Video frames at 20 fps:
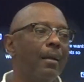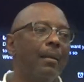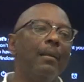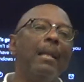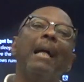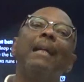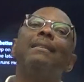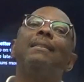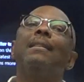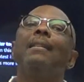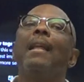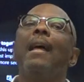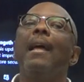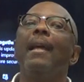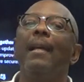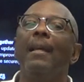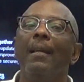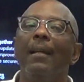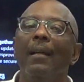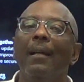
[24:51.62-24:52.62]
Not today.
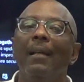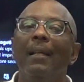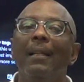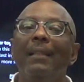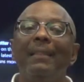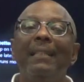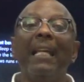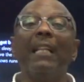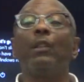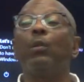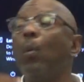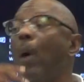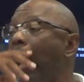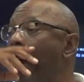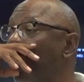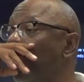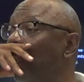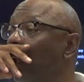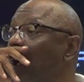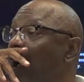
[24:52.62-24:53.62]
That's why
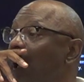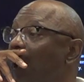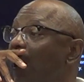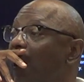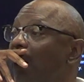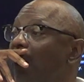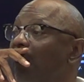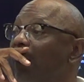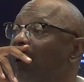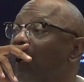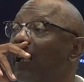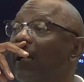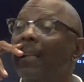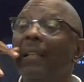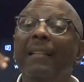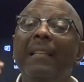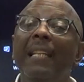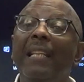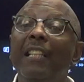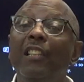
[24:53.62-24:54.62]
I love
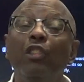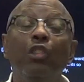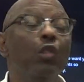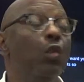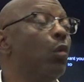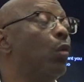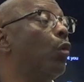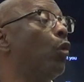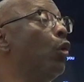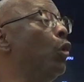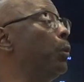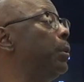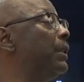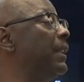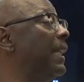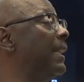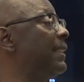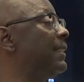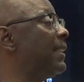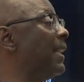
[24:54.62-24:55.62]
these new groups.
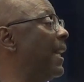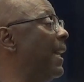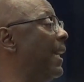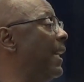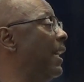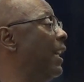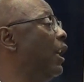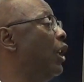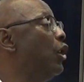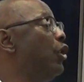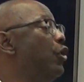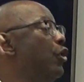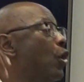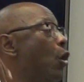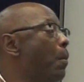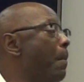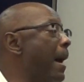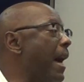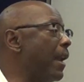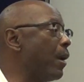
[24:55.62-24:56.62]
They say,
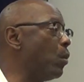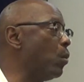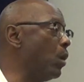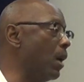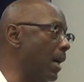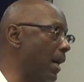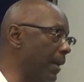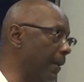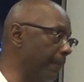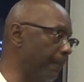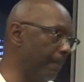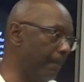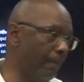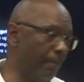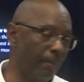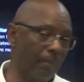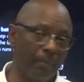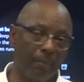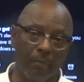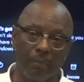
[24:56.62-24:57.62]
no matter what.
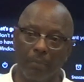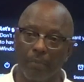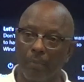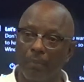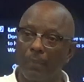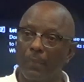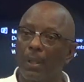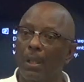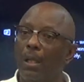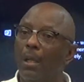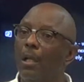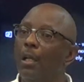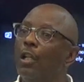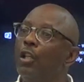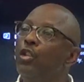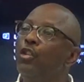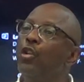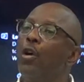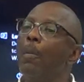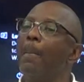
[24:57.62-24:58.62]

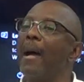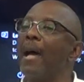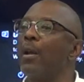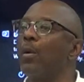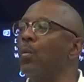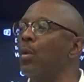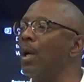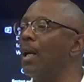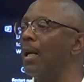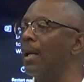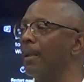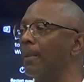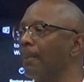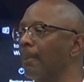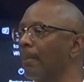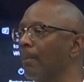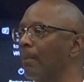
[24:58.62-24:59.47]
No matter what.